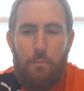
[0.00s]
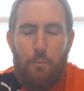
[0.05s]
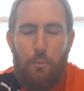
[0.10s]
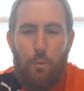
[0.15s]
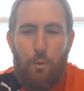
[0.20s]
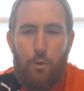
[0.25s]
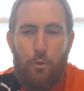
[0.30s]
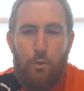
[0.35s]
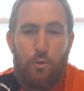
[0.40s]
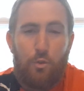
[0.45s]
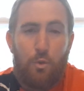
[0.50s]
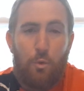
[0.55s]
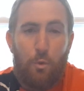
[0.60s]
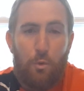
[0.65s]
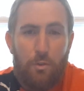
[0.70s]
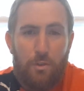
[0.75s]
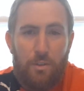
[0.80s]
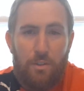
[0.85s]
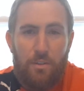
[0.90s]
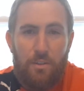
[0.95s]
what are
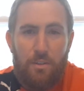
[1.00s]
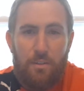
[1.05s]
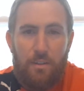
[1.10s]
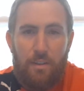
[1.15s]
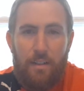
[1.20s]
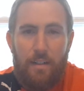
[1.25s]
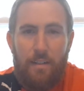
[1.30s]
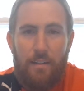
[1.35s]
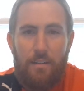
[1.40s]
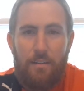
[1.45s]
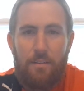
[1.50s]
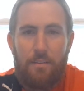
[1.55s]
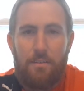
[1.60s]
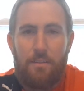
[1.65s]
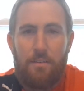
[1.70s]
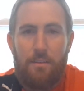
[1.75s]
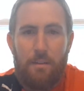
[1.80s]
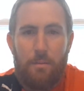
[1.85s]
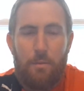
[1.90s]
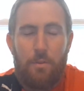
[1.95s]
scores going to look like, because
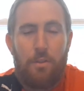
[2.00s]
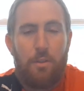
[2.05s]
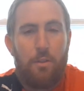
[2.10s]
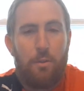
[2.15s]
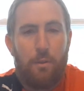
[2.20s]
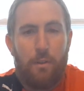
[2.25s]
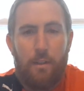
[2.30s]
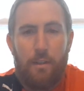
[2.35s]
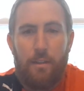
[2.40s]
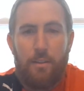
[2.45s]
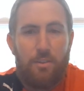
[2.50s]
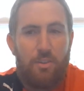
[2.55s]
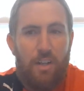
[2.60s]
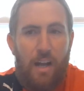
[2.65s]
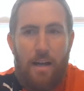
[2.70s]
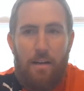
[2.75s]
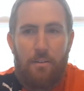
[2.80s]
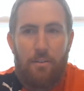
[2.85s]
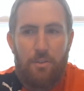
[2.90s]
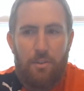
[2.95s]
the DBQ is
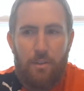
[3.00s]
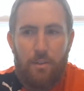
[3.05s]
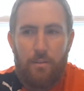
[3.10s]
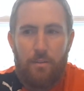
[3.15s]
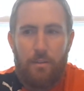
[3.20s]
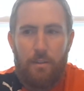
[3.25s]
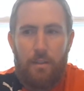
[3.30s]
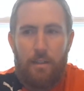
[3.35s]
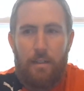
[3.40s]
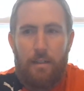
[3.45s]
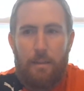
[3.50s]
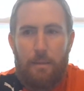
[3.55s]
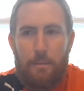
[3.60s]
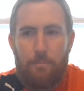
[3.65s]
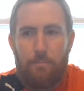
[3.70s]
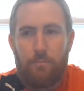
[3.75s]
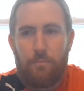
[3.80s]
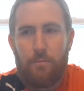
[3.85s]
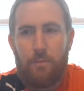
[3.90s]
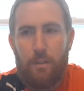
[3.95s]
challenging.
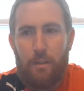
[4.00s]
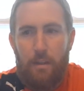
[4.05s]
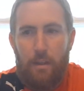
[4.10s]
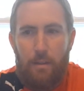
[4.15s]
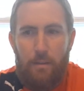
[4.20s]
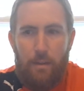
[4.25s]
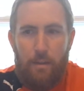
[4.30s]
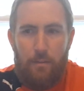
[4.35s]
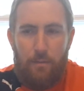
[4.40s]
They